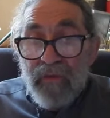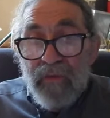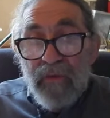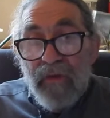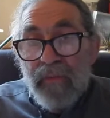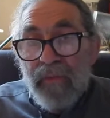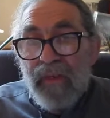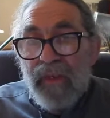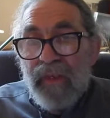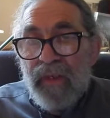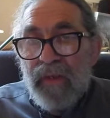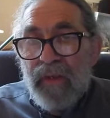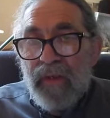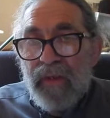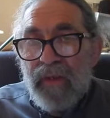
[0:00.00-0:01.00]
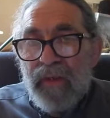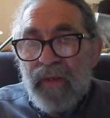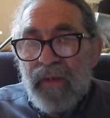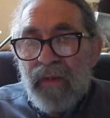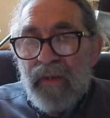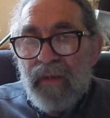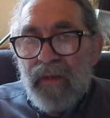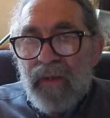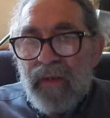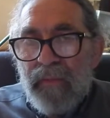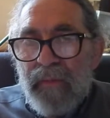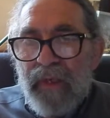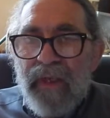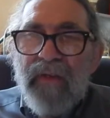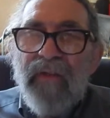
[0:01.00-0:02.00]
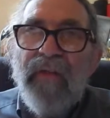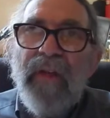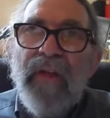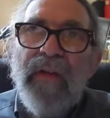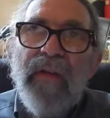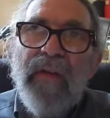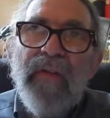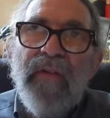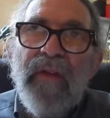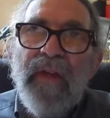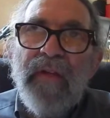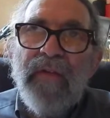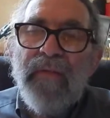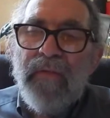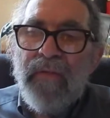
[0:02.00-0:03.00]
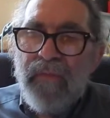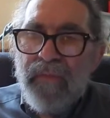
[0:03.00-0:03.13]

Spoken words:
not me, my extended self.